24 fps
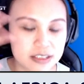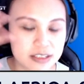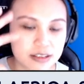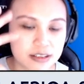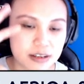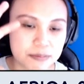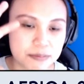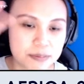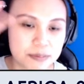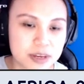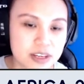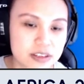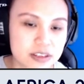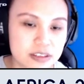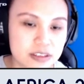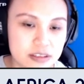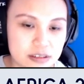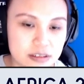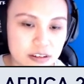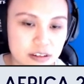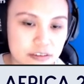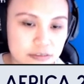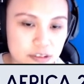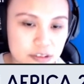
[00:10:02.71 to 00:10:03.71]
a piece
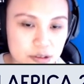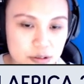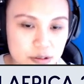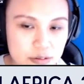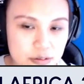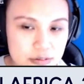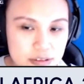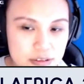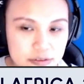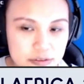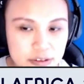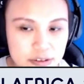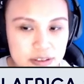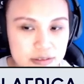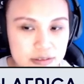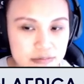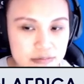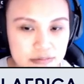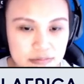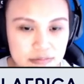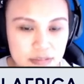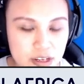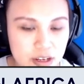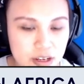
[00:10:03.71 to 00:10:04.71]
of different
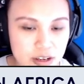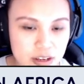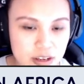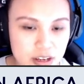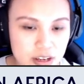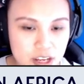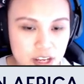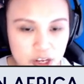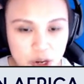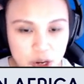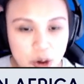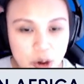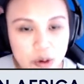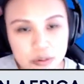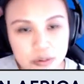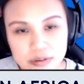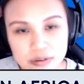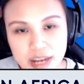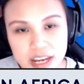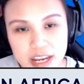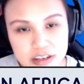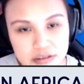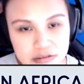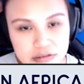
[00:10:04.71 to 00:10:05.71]
code
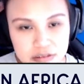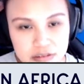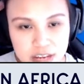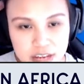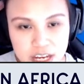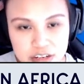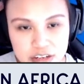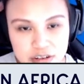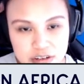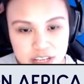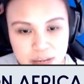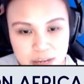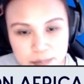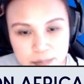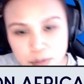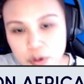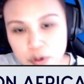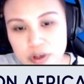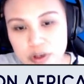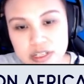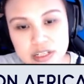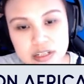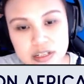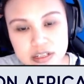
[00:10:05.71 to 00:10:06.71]
that you could actually
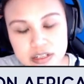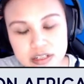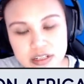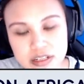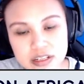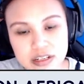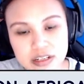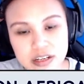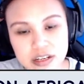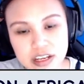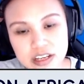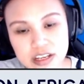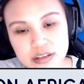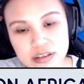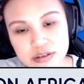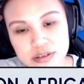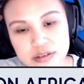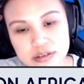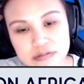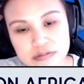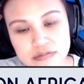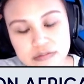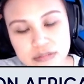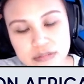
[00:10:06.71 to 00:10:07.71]
import in
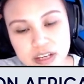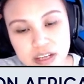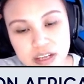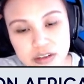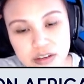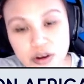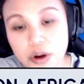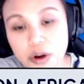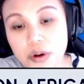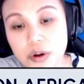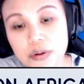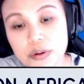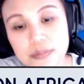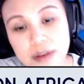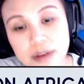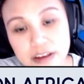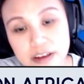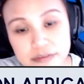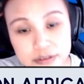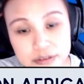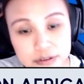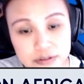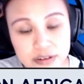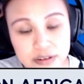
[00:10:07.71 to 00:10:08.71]
your own
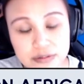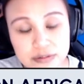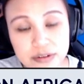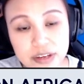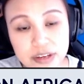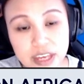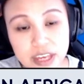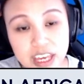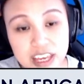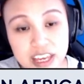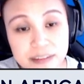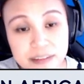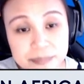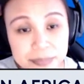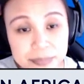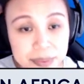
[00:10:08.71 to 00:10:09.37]
Python script. Okay.